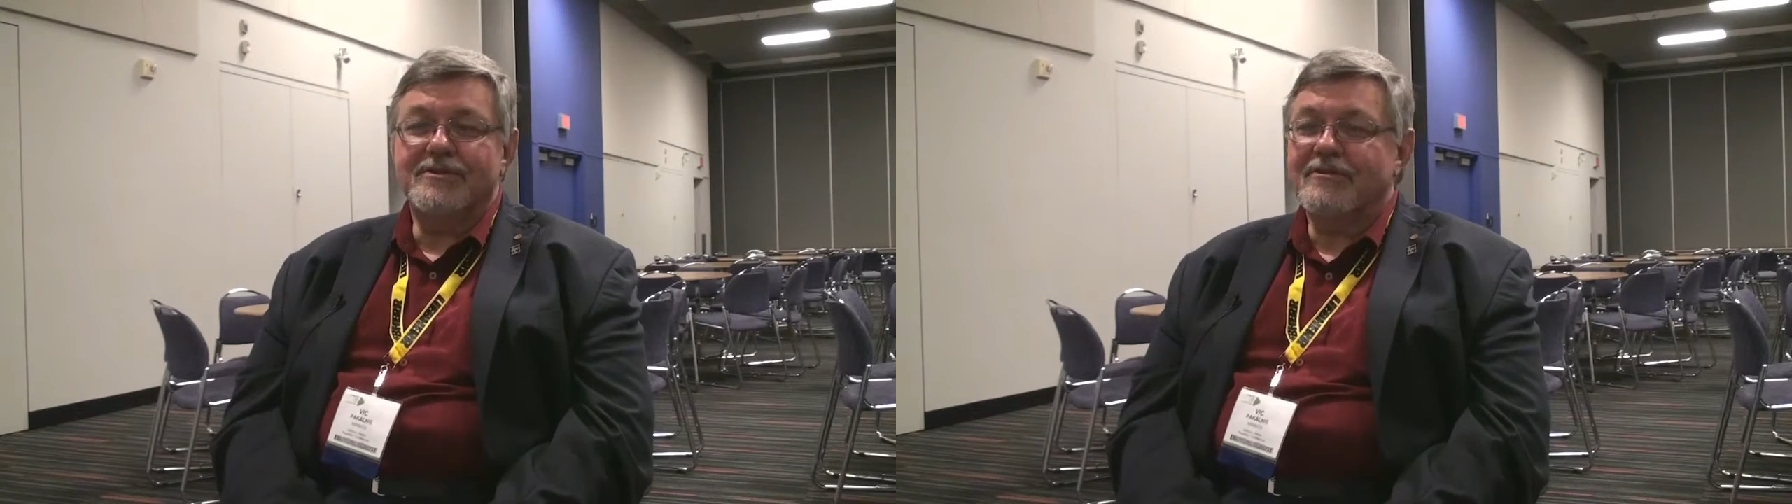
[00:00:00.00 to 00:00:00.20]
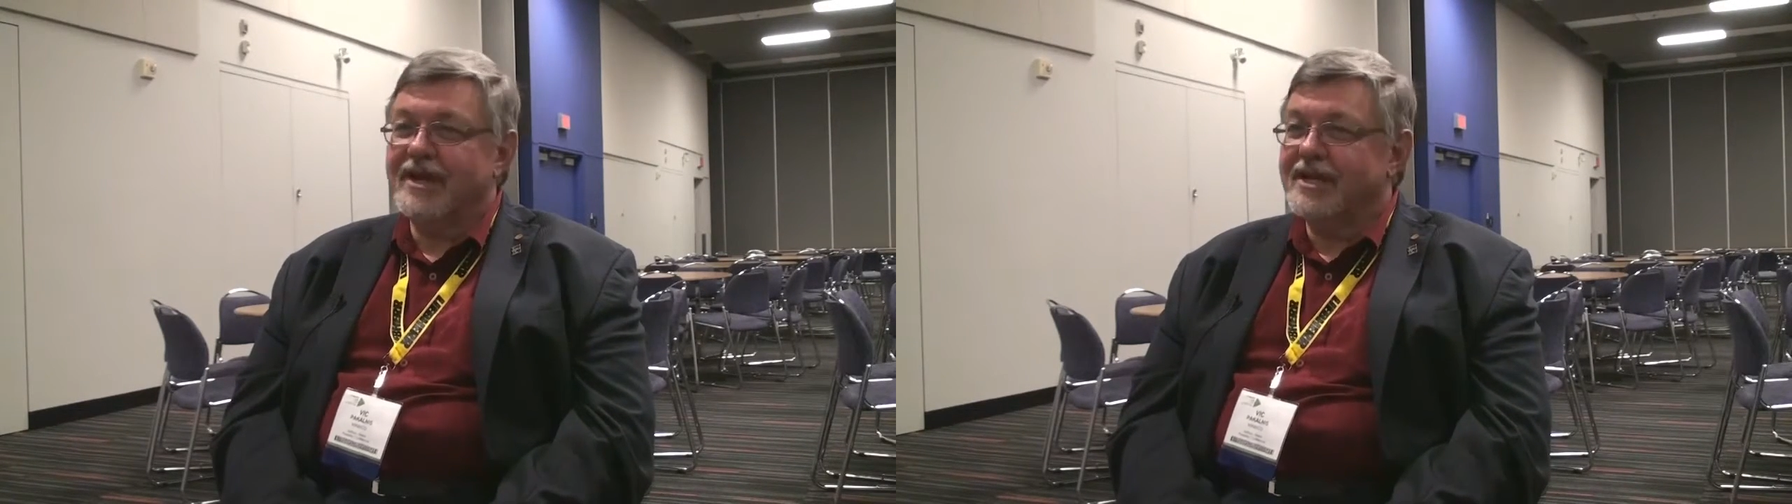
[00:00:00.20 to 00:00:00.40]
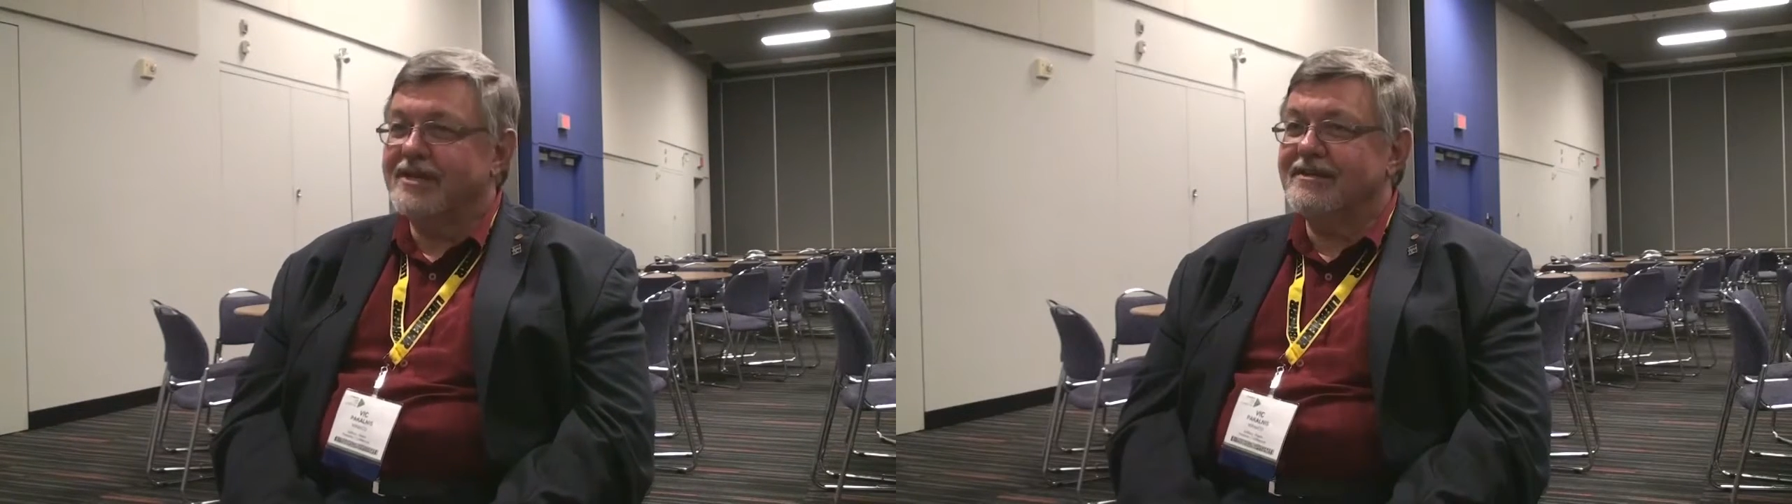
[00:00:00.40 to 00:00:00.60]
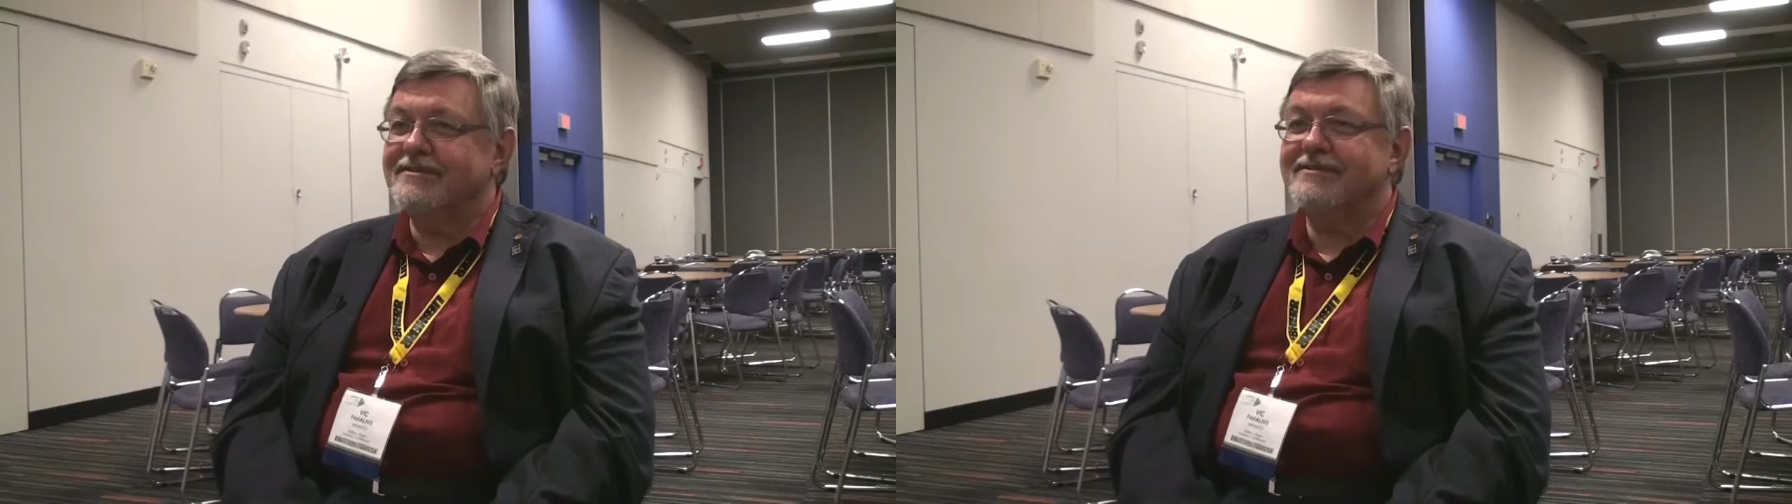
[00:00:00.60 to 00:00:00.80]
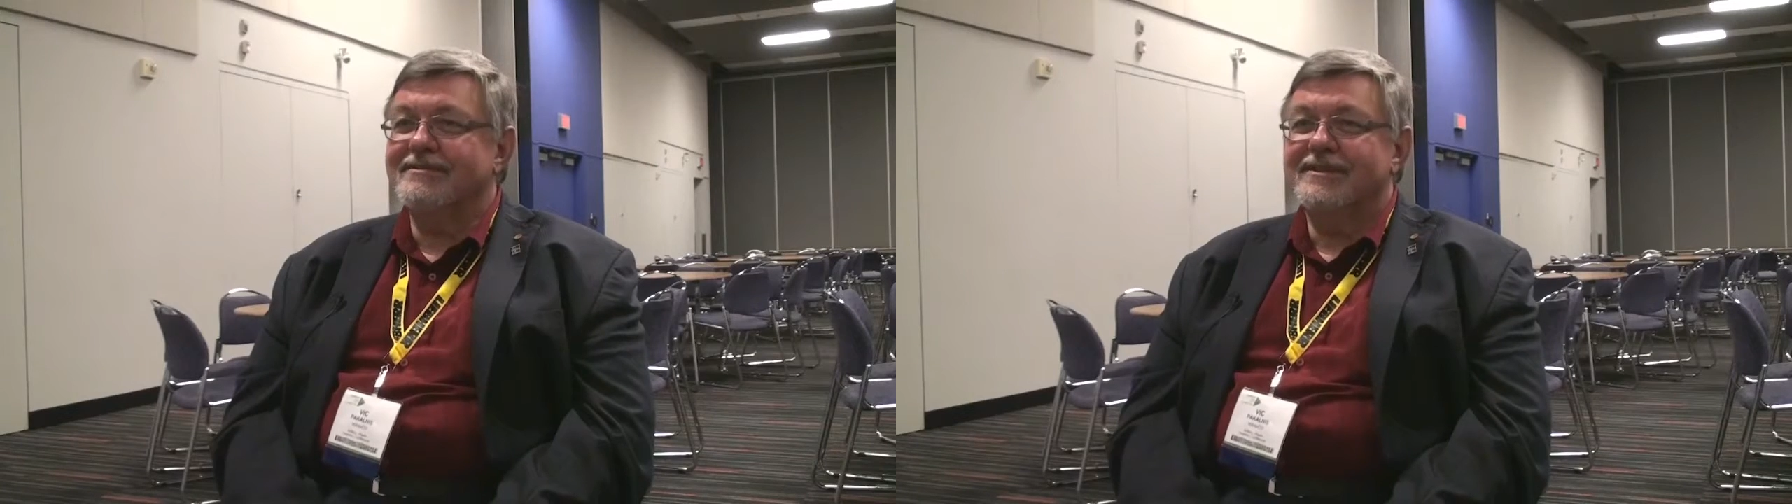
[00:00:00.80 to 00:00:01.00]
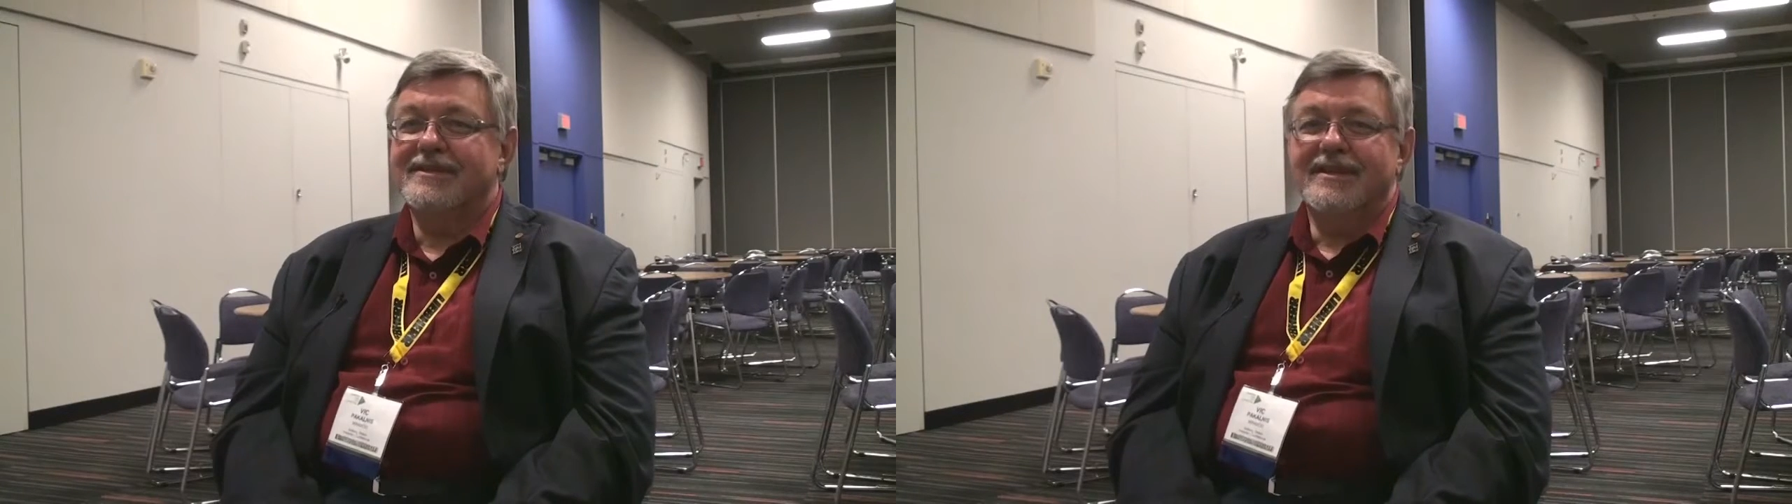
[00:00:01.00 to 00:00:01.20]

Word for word: Ukrainian.